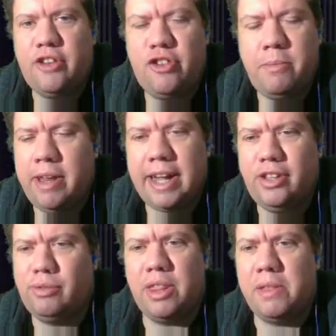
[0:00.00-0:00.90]
Yeah, Jim
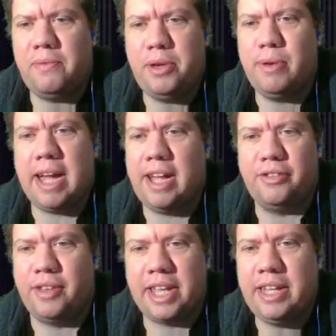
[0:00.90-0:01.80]
Duggan's one of the few
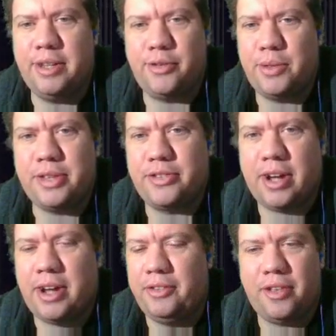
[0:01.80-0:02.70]
guys, like, he does all these
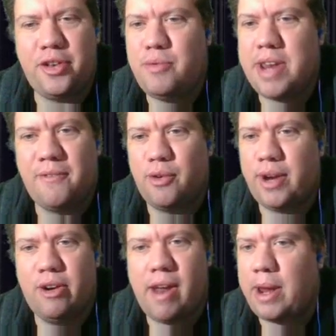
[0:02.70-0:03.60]
cons and you never
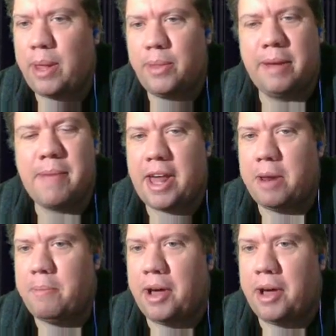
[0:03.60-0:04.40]
hear anything bad.